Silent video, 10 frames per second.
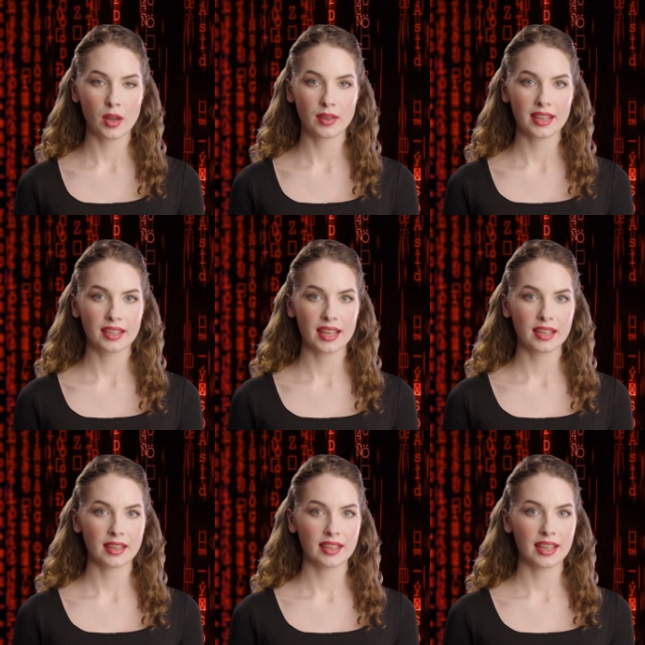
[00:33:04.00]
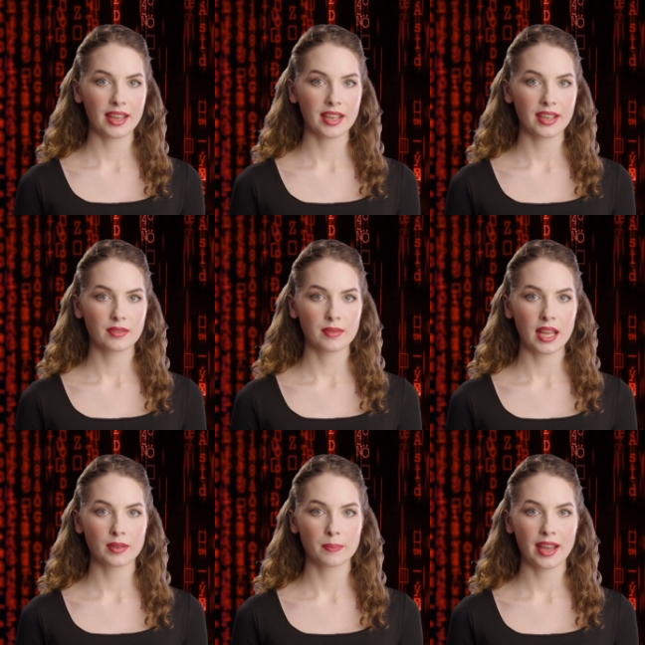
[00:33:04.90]
organizations and is a
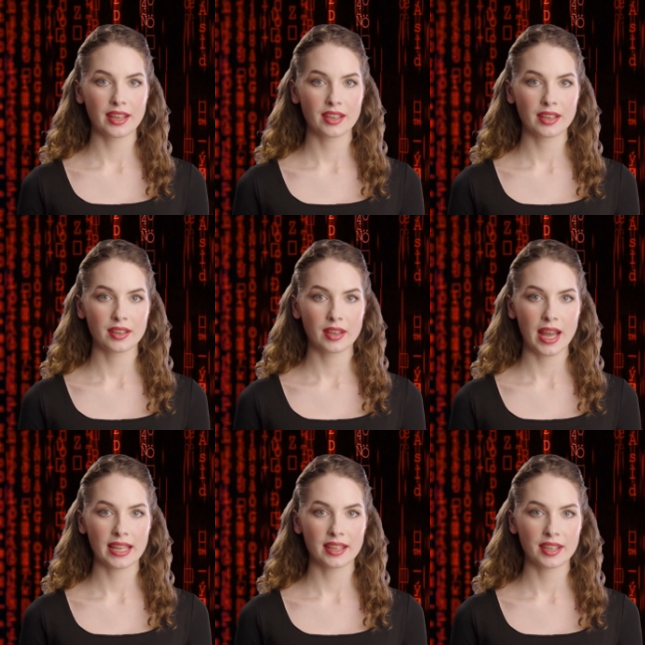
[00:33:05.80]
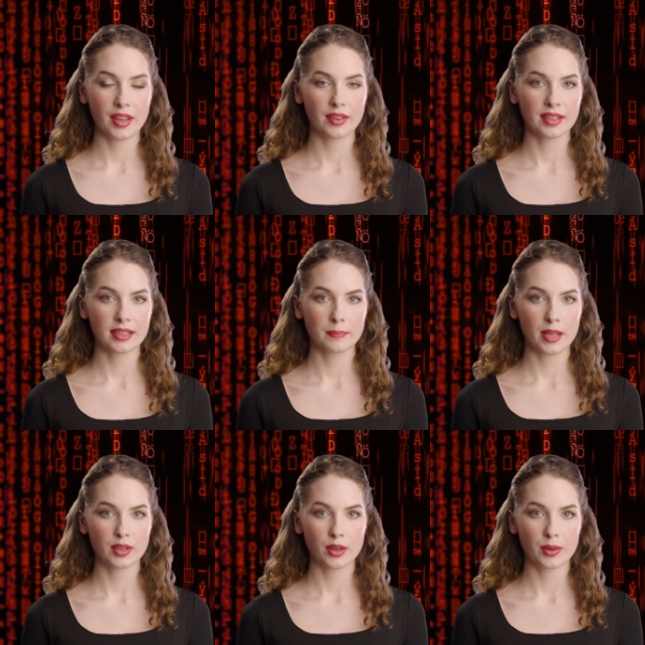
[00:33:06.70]
valuable addition to any security
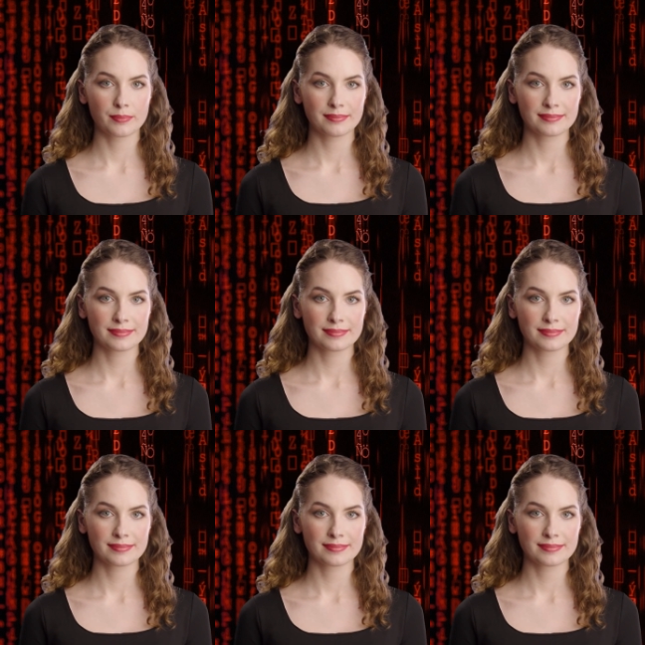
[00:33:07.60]
program.